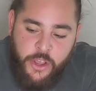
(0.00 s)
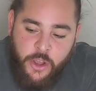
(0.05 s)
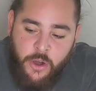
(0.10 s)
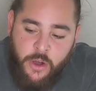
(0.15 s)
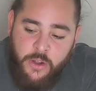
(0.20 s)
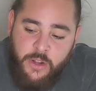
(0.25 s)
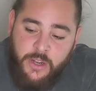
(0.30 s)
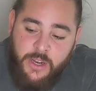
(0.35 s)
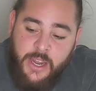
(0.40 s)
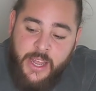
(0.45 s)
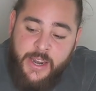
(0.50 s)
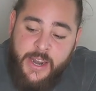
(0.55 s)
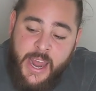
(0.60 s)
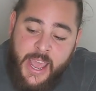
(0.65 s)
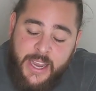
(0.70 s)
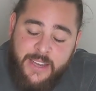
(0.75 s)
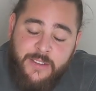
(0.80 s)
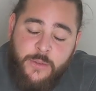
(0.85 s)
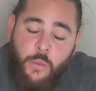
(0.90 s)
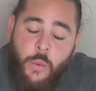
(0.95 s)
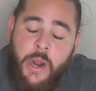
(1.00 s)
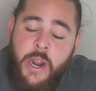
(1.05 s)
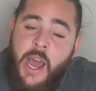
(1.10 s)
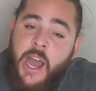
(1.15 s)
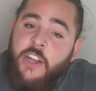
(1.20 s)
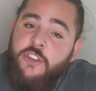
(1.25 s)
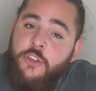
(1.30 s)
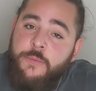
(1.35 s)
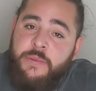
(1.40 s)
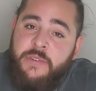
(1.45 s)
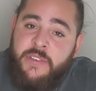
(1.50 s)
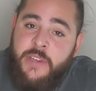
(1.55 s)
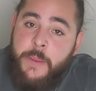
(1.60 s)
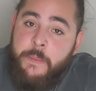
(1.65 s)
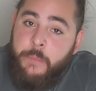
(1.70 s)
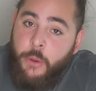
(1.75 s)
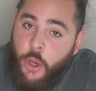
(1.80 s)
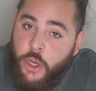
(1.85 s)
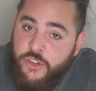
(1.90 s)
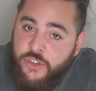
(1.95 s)
are your next
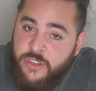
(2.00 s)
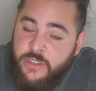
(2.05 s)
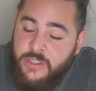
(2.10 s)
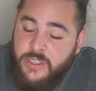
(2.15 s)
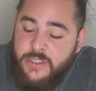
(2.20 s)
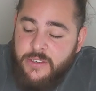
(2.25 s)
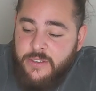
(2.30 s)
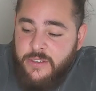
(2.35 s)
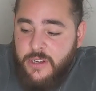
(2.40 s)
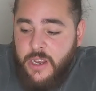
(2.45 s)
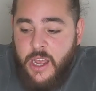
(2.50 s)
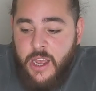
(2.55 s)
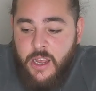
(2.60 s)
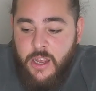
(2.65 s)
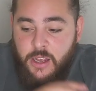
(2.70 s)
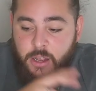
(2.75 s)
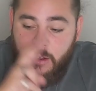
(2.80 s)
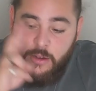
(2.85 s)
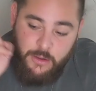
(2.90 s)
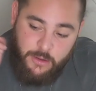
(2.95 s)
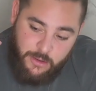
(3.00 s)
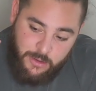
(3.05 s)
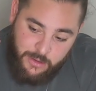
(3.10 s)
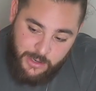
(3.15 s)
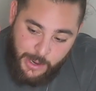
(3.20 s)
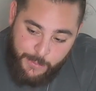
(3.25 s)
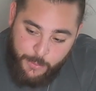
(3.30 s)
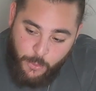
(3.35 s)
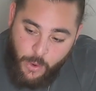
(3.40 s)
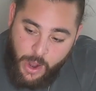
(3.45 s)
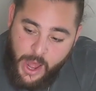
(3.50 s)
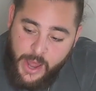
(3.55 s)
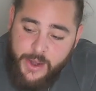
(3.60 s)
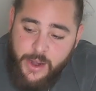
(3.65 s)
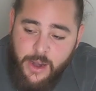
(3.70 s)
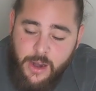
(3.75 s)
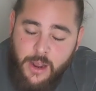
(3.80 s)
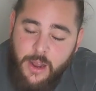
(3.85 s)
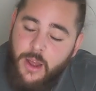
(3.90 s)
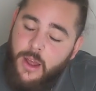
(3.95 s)
100% purchases? Number
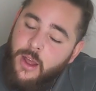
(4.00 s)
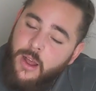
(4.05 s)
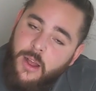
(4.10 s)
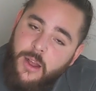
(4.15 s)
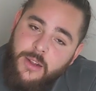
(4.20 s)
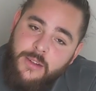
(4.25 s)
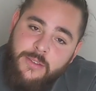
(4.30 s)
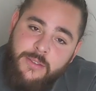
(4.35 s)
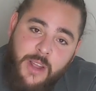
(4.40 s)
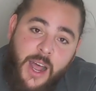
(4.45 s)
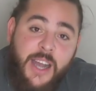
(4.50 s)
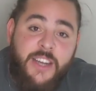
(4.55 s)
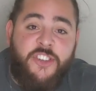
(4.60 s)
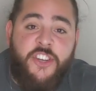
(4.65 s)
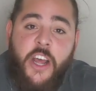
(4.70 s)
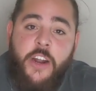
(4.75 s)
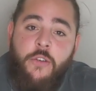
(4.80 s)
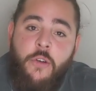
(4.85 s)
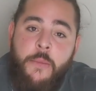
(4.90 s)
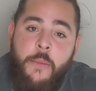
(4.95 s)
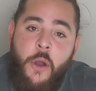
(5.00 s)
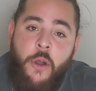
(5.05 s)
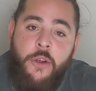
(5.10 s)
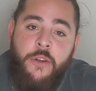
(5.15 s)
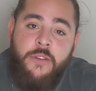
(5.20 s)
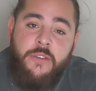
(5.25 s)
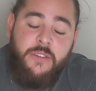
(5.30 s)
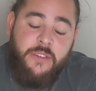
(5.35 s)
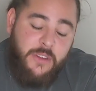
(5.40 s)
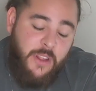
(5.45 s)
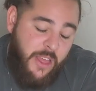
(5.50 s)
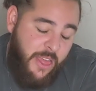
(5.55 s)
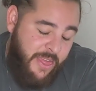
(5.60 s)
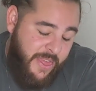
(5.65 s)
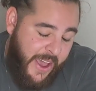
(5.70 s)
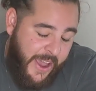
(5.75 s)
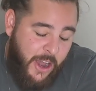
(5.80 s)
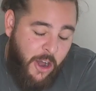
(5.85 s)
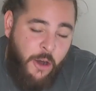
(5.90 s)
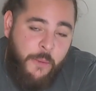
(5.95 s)
one, Dark Shadow Ramones.
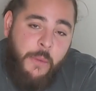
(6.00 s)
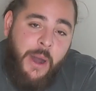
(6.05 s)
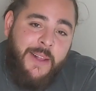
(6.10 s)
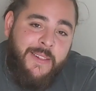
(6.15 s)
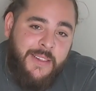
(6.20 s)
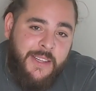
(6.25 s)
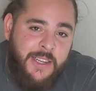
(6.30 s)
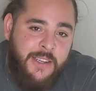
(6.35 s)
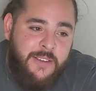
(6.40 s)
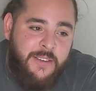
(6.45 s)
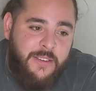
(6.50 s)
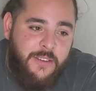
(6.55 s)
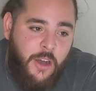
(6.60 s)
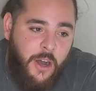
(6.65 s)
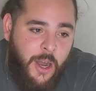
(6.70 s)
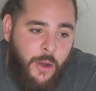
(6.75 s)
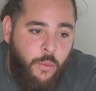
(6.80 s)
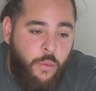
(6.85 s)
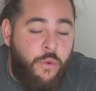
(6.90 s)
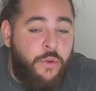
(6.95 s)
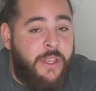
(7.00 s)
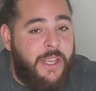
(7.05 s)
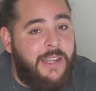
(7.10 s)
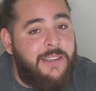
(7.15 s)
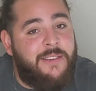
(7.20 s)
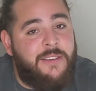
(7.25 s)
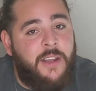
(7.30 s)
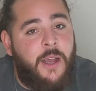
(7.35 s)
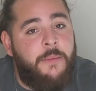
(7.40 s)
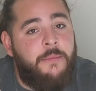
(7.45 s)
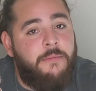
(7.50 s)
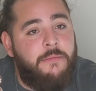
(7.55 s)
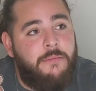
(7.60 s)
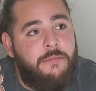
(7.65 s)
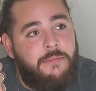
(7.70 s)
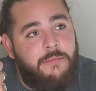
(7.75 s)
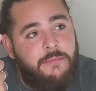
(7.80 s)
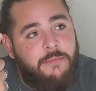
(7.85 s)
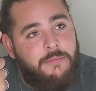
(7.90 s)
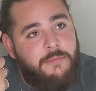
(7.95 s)
They are on my list. I will get some,
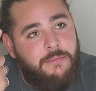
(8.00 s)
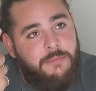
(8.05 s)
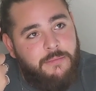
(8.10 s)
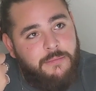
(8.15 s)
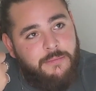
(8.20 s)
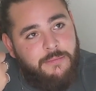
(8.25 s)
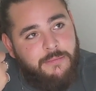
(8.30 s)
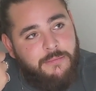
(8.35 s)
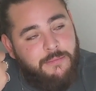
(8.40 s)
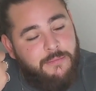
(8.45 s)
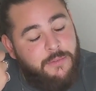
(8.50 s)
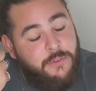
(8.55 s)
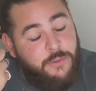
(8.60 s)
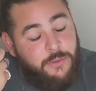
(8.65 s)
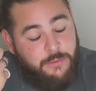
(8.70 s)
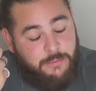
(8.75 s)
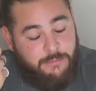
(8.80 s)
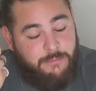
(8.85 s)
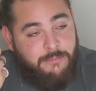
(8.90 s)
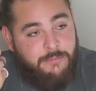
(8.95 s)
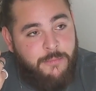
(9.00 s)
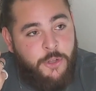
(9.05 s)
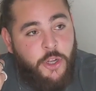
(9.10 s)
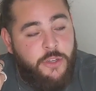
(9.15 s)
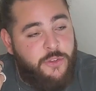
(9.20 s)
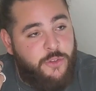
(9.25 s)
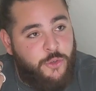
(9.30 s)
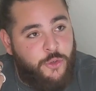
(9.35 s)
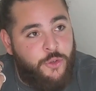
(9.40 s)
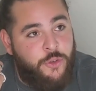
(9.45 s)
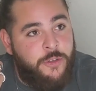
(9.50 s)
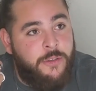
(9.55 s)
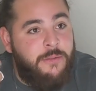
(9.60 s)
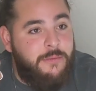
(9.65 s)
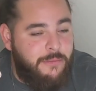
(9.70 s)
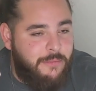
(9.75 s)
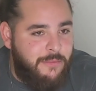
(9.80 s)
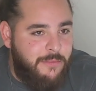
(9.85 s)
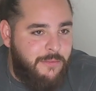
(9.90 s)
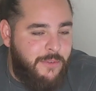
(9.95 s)
not
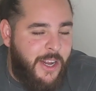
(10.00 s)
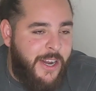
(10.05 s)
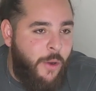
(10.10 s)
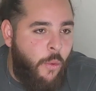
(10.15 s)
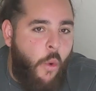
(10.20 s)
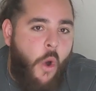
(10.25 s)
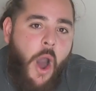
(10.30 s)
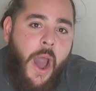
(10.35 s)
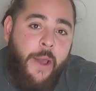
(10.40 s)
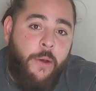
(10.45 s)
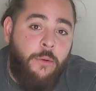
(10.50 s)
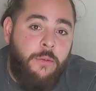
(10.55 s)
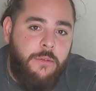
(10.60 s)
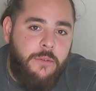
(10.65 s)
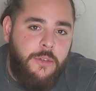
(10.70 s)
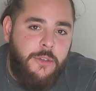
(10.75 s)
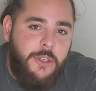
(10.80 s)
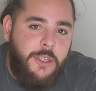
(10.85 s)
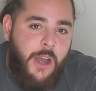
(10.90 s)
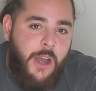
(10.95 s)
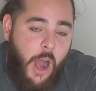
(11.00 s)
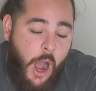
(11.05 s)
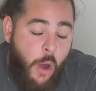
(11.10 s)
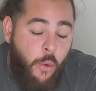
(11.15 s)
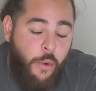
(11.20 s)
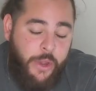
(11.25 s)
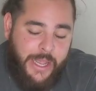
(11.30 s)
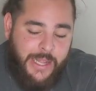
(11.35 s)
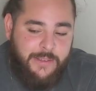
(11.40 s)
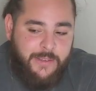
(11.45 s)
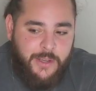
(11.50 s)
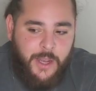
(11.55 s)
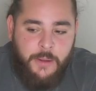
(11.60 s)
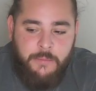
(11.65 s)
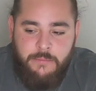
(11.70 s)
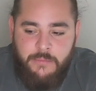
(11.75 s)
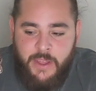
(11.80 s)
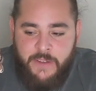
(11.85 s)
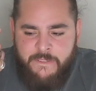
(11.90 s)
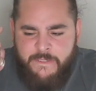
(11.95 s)
soon, in a while. I will get
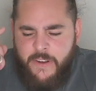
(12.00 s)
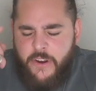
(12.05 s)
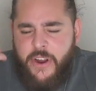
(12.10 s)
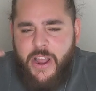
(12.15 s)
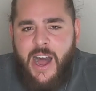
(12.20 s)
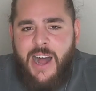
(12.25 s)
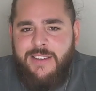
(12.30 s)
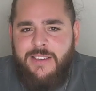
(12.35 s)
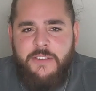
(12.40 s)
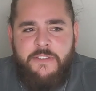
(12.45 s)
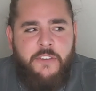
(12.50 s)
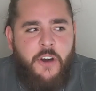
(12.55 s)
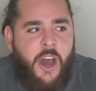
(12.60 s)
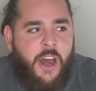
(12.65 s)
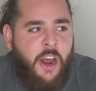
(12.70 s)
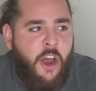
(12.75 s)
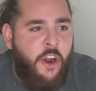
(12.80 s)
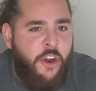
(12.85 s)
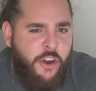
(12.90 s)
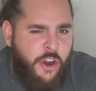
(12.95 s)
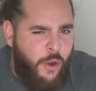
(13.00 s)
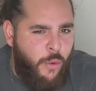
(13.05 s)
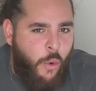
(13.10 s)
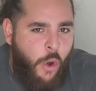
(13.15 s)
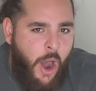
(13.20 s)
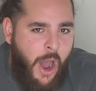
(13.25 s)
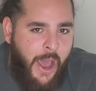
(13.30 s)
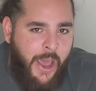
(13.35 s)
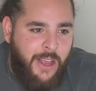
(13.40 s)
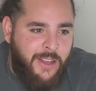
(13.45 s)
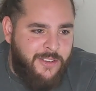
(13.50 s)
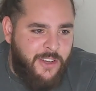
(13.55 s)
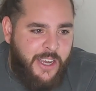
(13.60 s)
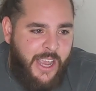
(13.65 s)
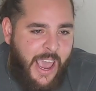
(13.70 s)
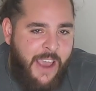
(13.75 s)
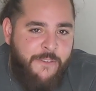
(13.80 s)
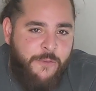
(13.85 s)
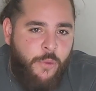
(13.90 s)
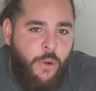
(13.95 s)
some. They're very hard to find. I don't know why. It's like
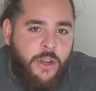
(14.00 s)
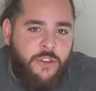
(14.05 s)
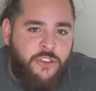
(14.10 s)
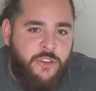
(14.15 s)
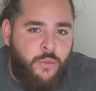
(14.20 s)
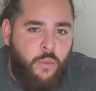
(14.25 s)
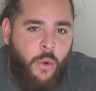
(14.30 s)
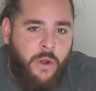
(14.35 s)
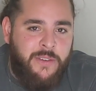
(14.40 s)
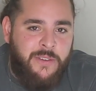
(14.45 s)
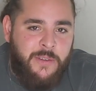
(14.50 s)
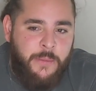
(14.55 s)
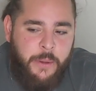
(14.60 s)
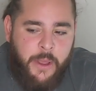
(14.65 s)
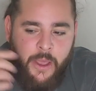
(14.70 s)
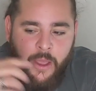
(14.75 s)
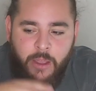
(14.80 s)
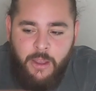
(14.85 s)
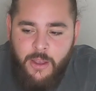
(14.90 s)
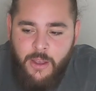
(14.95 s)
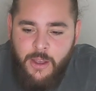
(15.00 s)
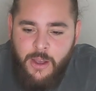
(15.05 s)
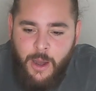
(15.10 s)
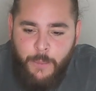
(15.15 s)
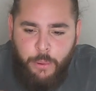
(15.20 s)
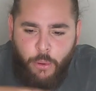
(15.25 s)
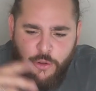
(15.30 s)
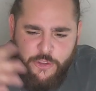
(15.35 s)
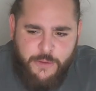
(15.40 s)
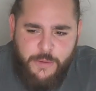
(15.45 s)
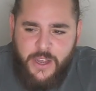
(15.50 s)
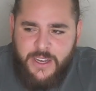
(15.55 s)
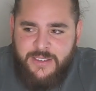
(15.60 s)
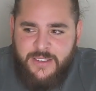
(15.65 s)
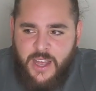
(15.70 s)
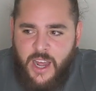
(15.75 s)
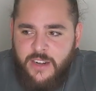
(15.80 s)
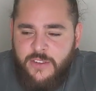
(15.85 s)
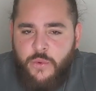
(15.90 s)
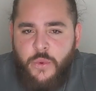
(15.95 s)
everyone just wants a pair. I bought them like
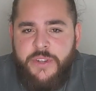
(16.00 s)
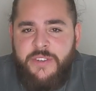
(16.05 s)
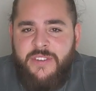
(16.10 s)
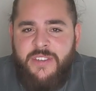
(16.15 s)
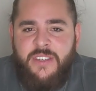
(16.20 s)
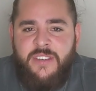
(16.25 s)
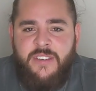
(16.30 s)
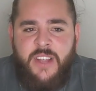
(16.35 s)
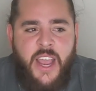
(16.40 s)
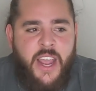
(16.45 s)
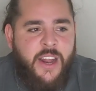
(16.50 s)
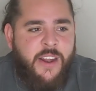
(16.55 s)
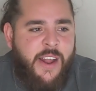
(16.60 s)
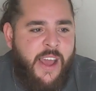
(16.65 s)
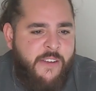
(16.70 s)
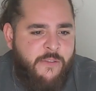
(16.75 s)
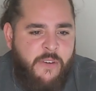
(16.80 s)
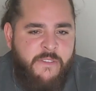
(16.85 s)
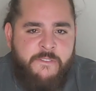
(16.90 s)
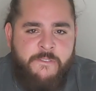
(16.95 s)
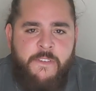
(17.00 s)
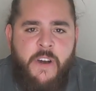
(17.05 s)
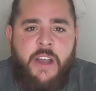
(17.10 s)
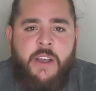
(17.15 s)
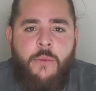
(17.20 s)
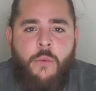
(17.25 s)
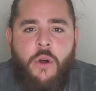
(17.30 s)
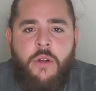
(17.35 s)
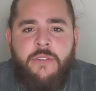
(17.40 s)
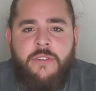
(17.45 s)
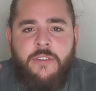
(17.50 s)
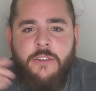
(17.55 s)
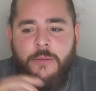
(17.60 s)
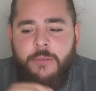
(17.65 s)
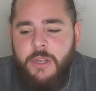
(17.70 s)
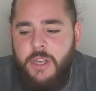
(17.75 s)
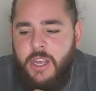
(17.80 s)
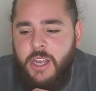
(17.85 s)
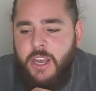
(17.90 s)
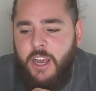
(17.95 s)
start of 2016 and everyone fucking wants
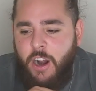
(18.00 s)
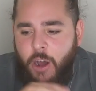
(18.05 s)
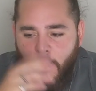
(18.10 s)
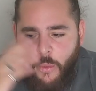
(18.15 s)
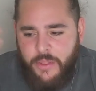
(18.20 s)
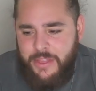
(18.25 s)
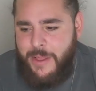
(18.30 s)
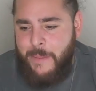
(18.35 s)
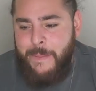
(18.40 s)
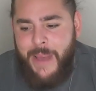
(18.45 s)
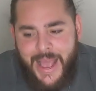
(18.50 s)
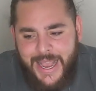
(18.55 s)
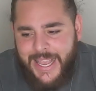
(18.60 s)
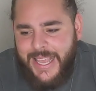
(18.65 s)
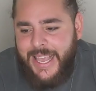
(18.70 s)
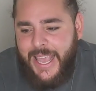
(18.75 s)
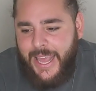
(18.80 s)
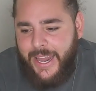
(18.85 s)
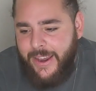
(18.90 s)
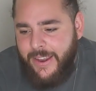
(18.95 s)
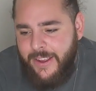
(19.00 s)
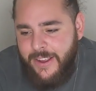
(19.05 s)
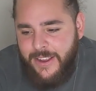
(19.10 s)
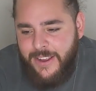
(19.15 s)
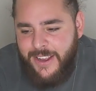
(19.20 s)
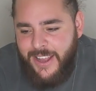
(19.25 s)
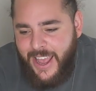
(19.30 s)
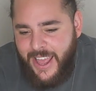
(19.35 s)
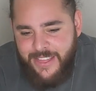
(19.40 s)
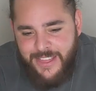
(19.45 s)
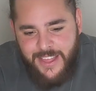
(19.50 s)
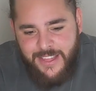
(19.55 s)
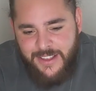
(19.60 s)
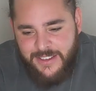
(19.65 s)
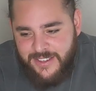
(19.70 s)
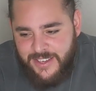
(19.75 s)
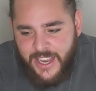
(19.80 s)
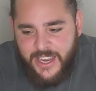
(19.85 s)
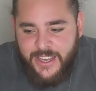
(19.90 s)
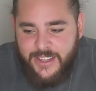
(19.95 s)
them and I want them back again. And then
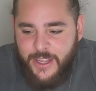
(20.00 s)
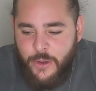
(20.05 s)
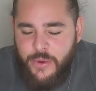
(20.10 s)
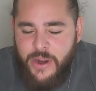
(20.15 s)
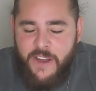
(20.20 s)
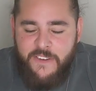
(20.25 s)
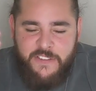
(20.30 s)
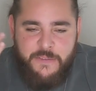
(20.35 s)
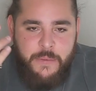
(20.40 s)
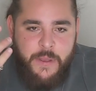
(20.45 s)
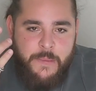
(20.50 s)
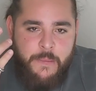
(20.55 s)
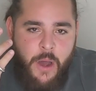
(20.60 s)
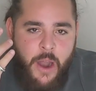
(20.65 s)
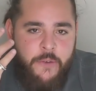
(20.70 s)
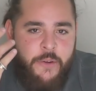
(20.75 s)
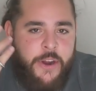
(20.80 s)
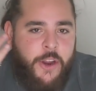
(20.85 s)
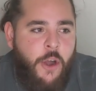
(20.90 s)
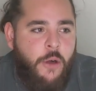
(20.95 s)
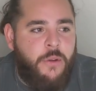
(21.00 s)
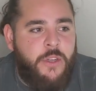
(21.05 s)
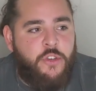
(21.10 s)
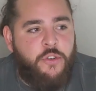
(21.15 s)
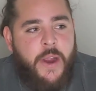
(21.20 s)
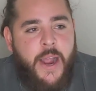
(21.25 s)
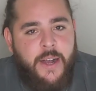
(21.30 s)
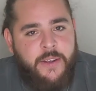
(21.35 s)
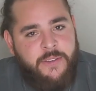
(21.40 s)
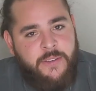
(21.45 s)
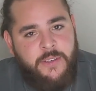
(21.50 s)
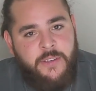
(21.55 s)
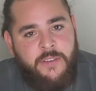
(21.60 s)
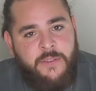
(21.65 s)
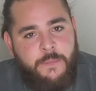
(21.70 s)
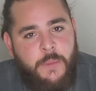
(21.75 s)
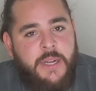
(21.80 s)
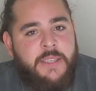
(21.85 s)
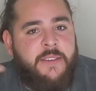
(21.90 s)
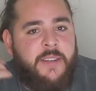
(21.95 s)
secondly would have to be my Rick Owen
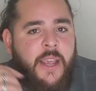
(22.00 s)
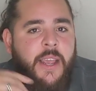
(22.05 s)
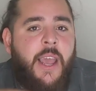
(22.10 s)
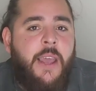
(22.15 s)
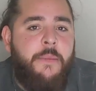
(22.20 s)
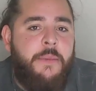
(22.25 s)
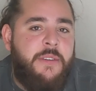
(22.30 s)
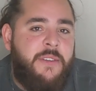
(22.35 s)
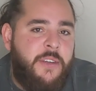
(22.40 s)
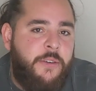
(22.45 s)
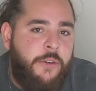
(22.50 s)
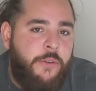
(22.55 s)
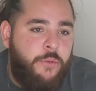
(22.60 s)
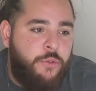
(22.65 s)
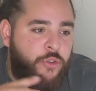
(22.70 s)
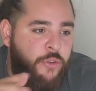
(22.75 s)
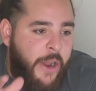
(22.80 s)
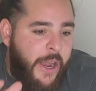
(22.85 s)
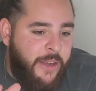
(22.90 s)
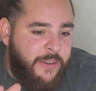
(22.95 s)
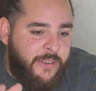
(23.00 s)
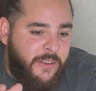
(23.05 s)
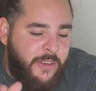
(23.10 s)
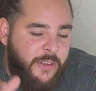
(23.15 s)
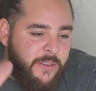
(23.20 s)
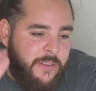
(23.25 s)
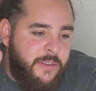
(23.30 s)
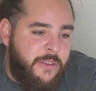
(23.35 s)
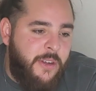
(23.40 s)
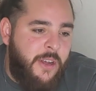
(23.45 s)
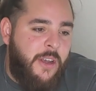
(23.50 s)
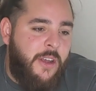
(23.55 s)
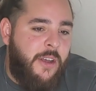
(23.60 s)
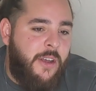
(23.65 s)
trousers, my TE material trousers.